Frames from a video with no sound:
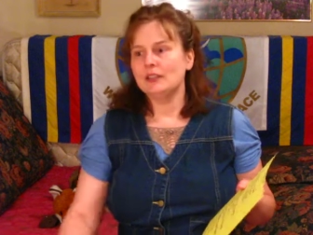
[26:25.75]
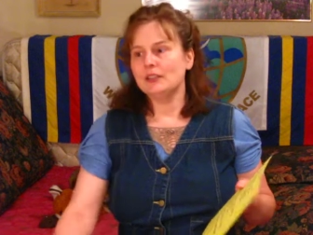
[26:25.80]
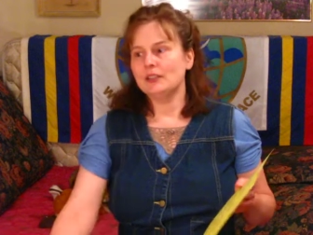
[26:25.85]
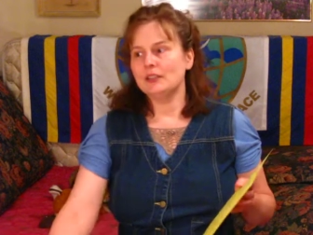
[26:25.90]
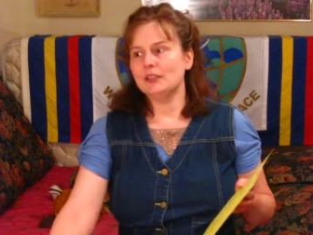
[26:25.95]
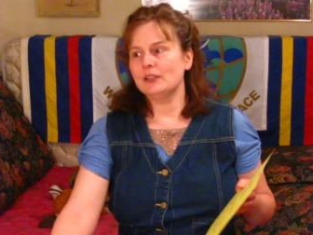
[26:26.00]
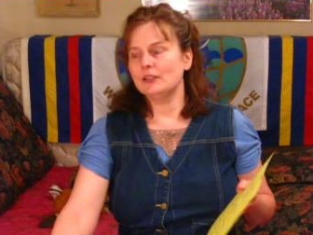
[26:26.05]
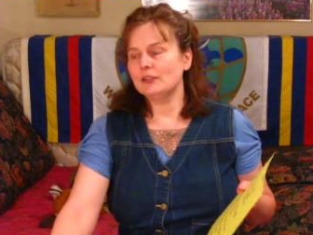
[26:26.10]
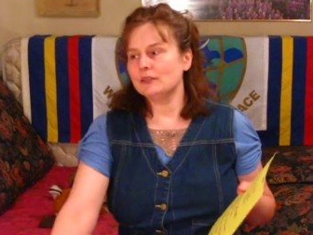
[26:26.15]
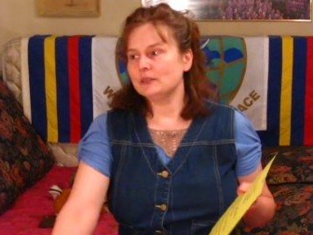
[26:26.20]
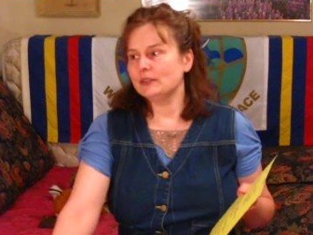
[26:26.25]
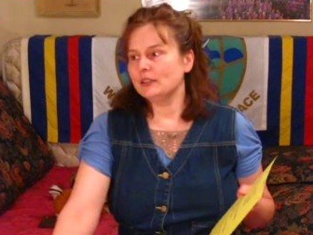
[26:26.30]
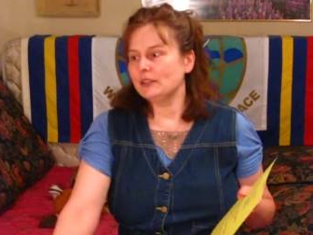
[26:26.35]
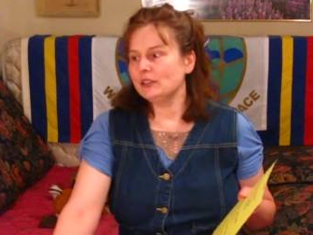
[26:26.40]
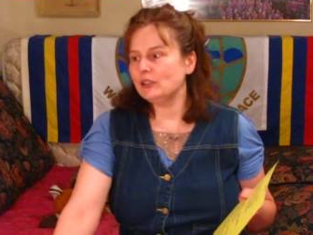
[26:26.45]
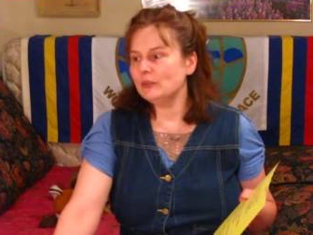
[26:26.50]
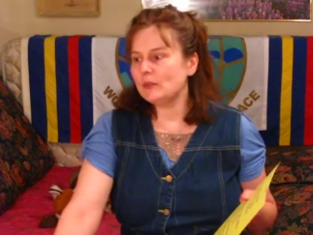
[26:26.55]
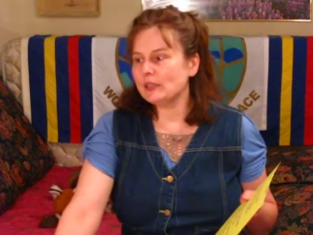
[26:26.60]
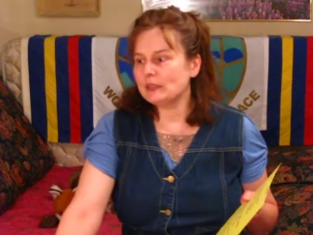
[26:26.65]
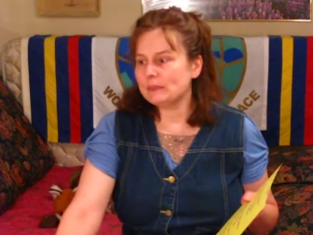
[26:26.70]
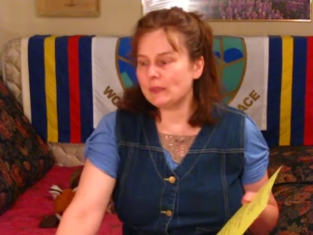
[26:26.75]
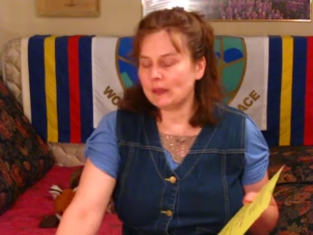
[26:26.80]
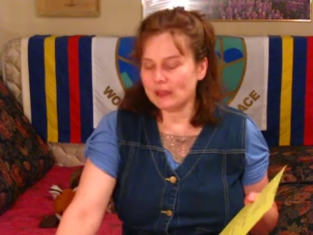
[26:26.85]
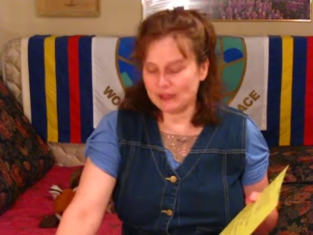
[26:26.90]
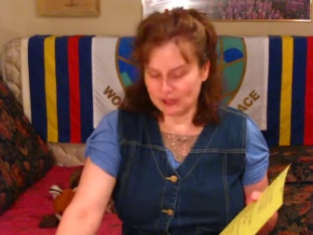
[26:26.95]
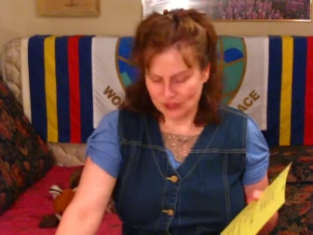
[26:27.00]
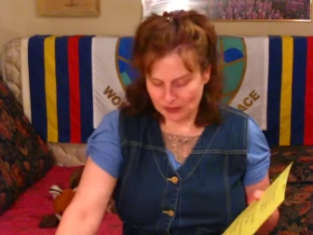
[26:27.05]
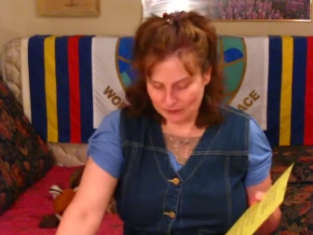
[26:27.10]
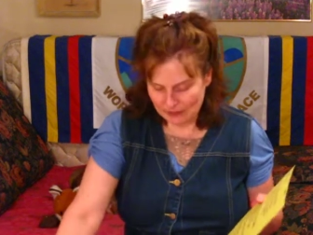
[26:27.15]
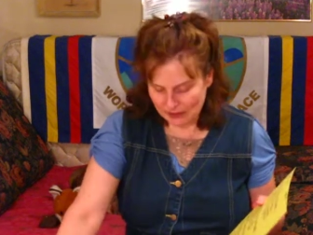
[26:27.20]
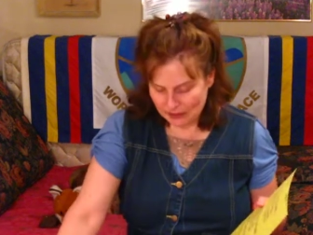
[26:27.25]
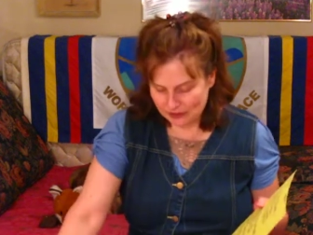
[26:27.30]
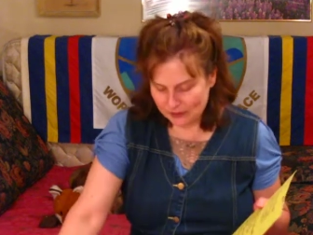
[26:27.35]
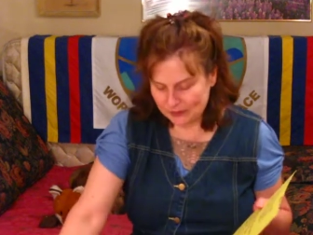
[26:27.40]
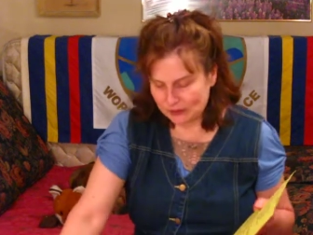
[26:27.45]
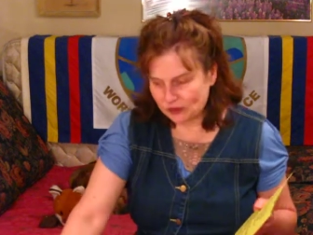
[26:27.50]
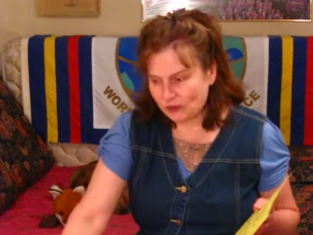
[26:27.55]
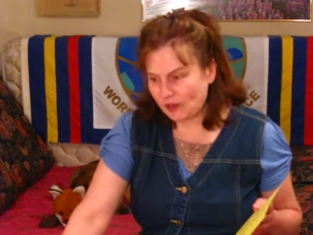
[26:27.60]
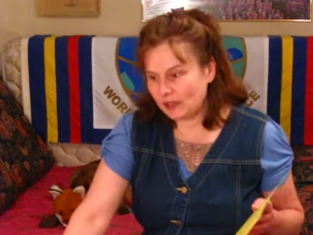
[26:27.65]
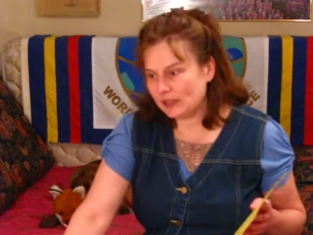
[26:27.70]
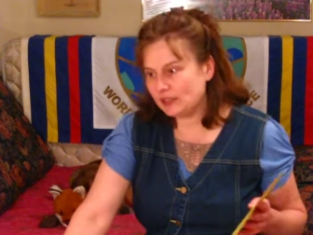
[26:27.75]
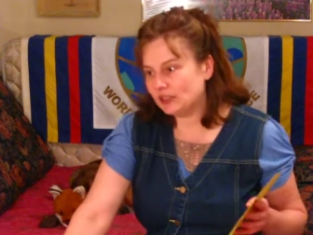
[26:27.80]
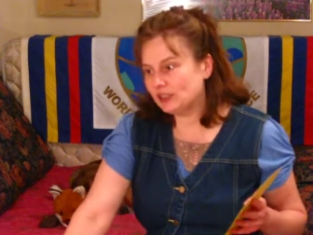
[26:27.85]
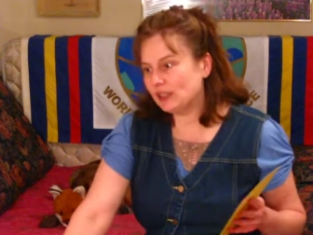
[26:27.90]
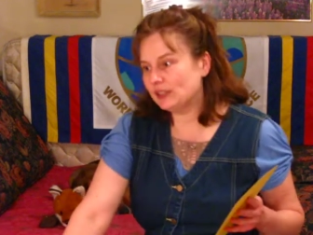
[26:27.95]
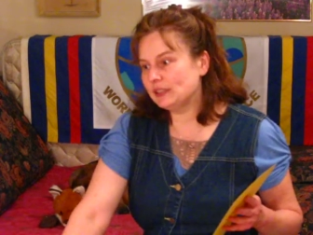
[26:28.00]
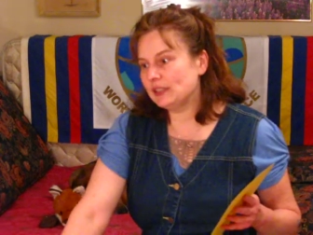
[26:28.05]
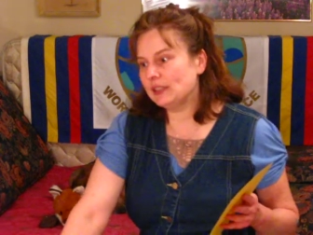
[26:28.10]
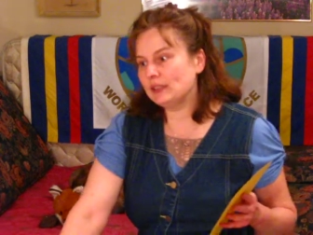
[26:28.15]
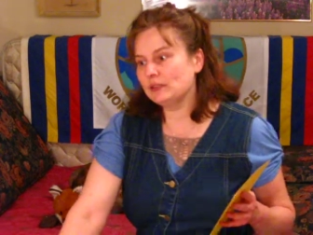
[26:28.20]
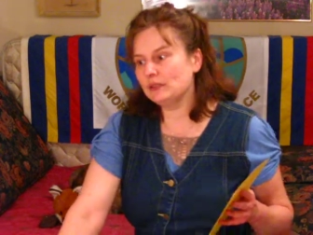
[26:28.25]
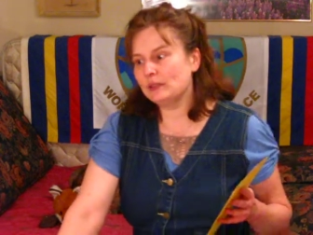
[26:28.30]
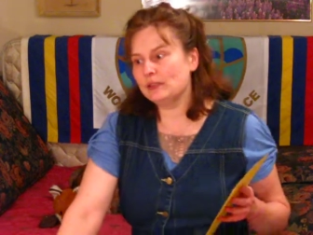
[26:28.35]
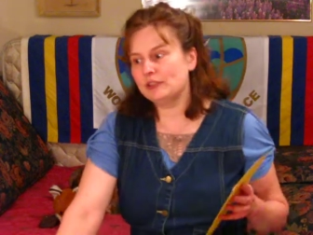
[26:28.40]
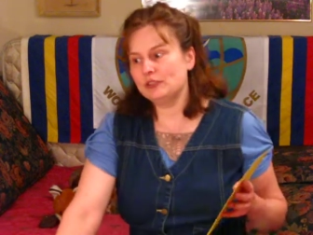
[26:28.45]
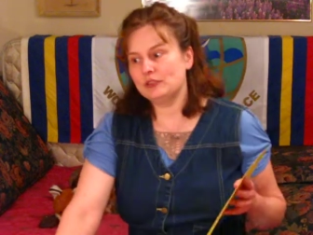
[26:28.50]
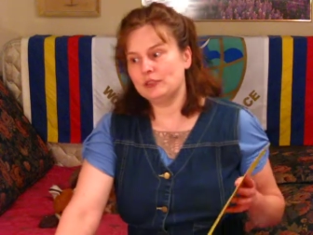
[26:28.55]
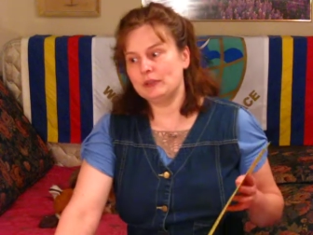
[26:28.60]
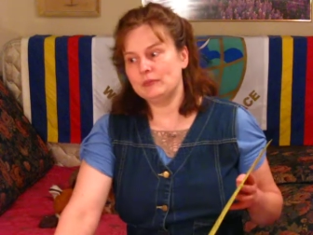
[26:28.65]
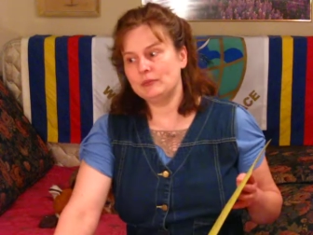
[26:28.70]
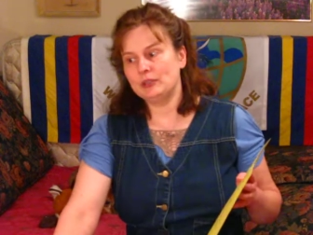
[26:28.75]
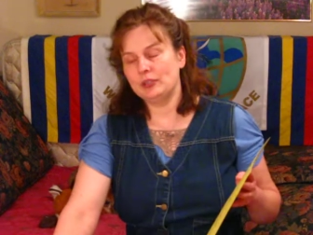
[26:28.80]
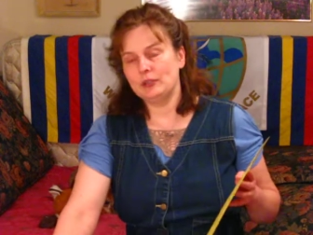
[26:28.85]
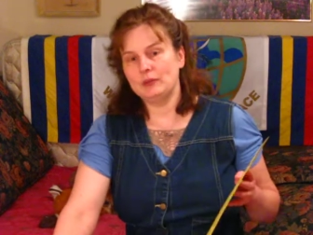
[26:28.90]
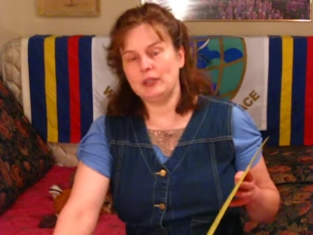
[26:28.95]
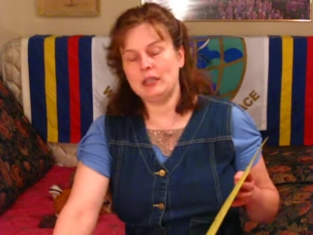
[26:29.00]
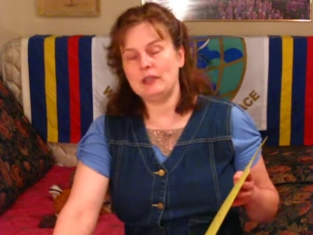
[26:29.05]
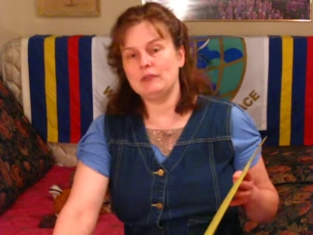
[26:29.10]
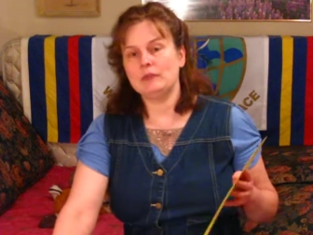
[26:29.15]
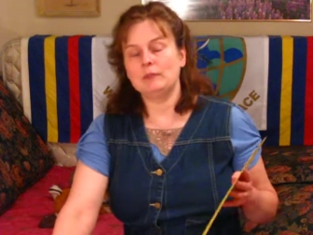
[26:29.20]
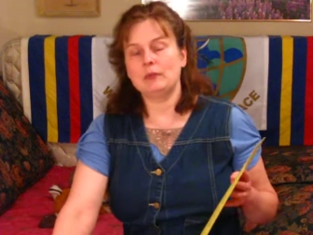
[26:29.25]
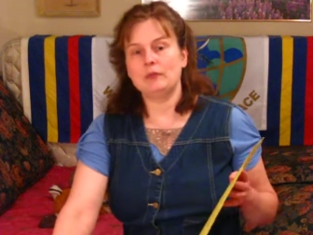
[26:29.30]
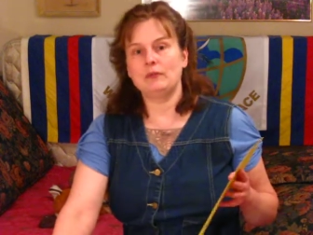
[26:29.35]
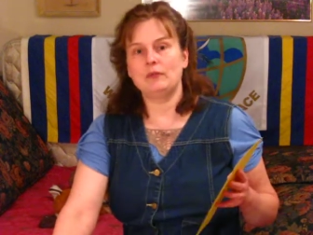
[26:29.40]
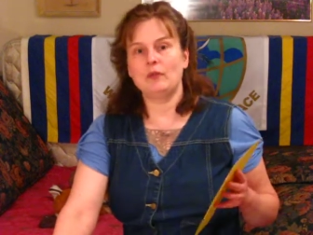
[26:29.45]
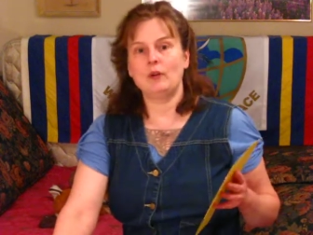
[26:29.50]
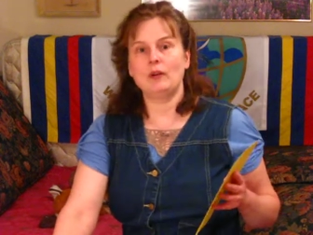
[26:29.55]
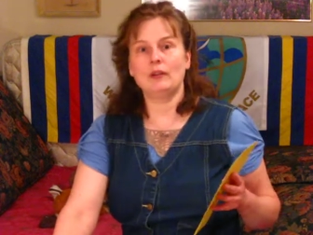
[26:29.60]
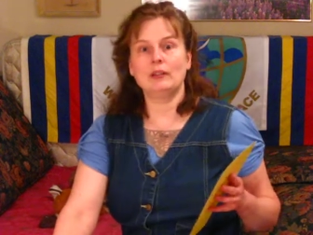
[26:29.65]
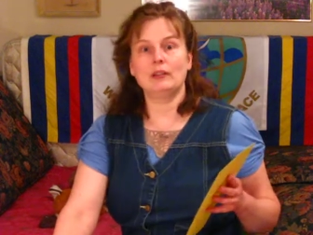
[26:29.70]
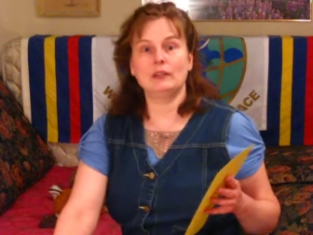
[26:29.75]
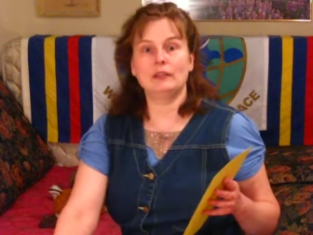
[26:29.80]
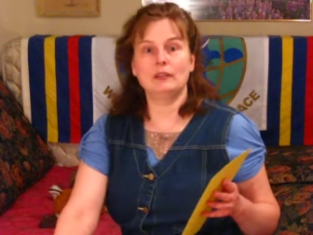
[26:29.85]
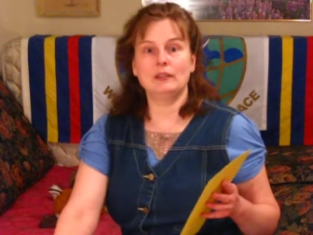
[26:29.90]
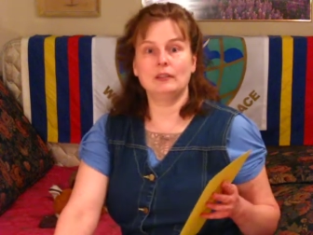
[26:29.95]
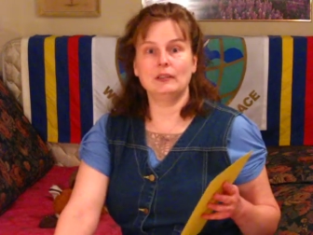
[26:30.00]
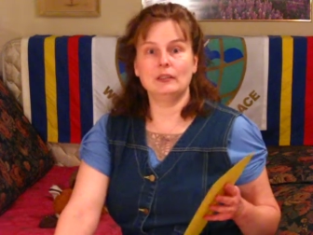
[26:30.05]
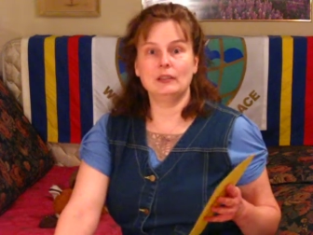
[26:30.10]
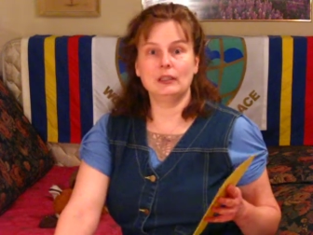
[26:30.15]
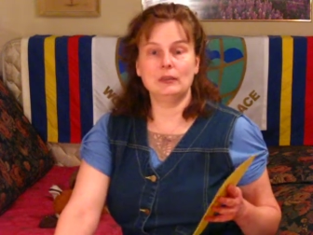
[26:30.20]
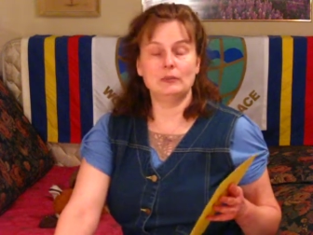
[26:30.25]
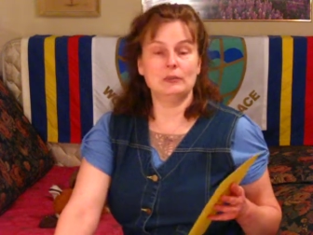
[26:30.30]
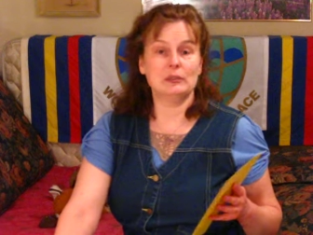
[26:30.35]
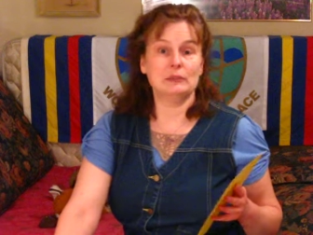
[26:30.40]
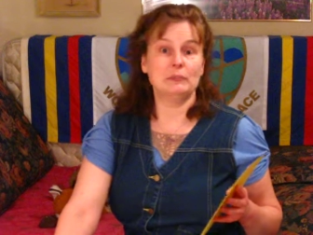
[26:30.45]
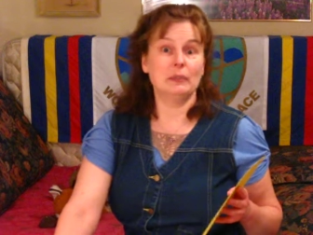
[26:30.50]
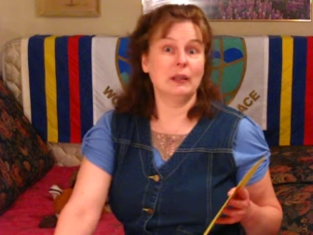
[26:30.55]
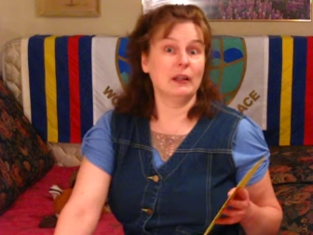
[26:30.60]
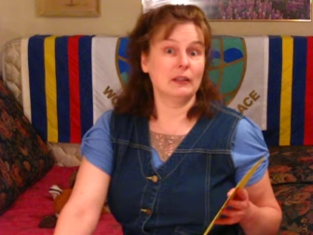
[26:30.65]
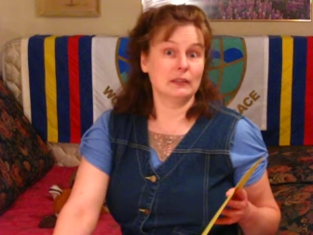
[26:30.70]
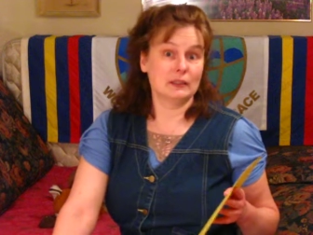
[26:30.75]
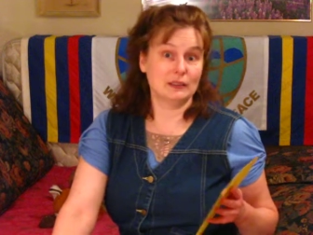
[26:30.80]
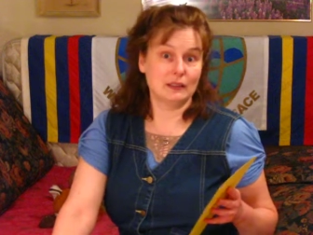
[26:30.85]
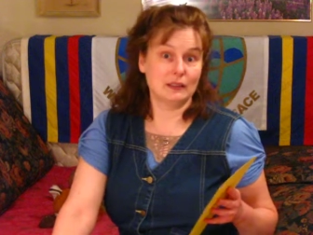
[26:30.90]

You know, the U.S. policymakers were trying to shut down Nord Stream 2 even before it was built.